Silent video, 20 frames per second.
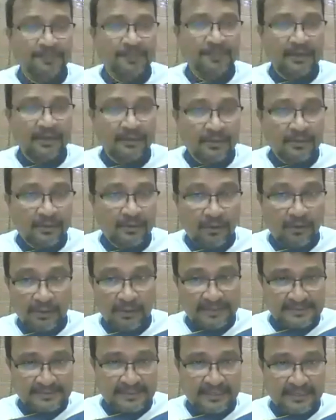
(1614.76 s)
Uh, all I
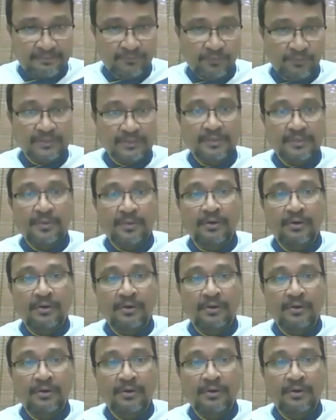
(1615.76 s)
said was
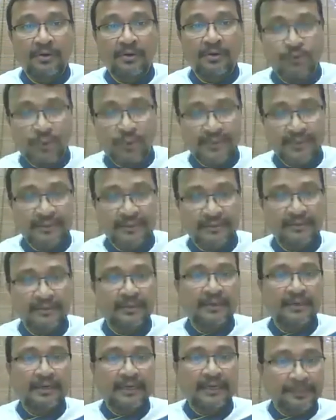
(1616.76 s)
about the square
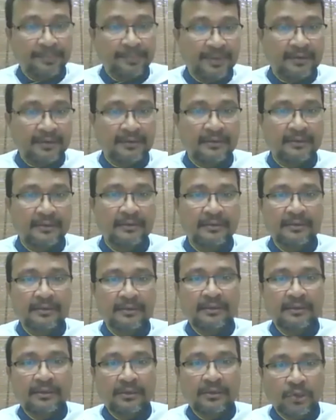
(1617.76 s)
typical
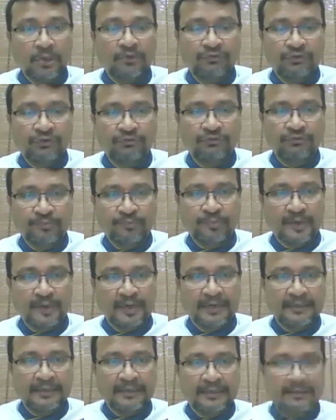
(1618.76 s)
loaf of
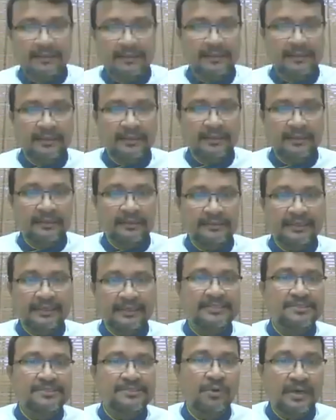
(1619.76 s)
bread. Uh, that
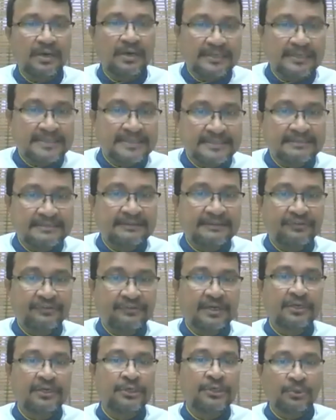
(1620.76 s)
is what is
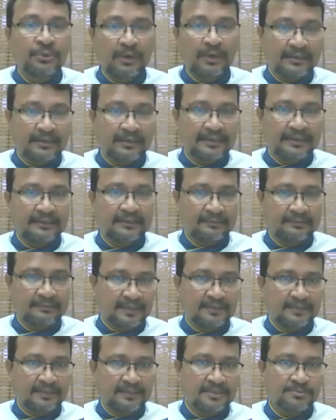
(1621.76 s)
difficult to attain when
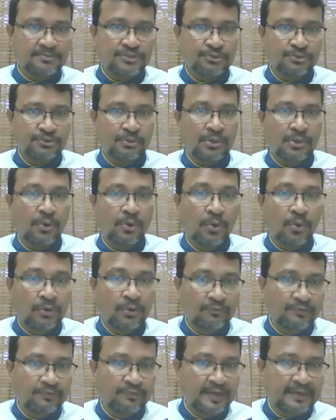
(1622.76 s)
it comes to a whole
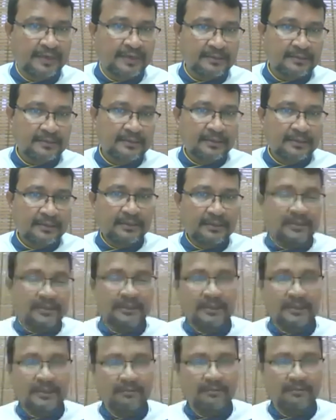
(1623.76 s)
wheat
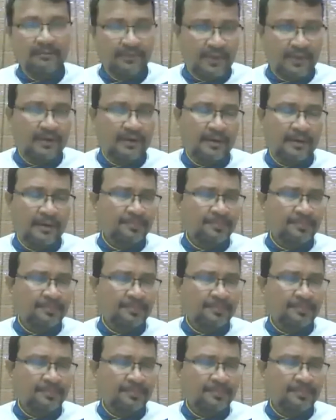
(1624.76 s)
flour.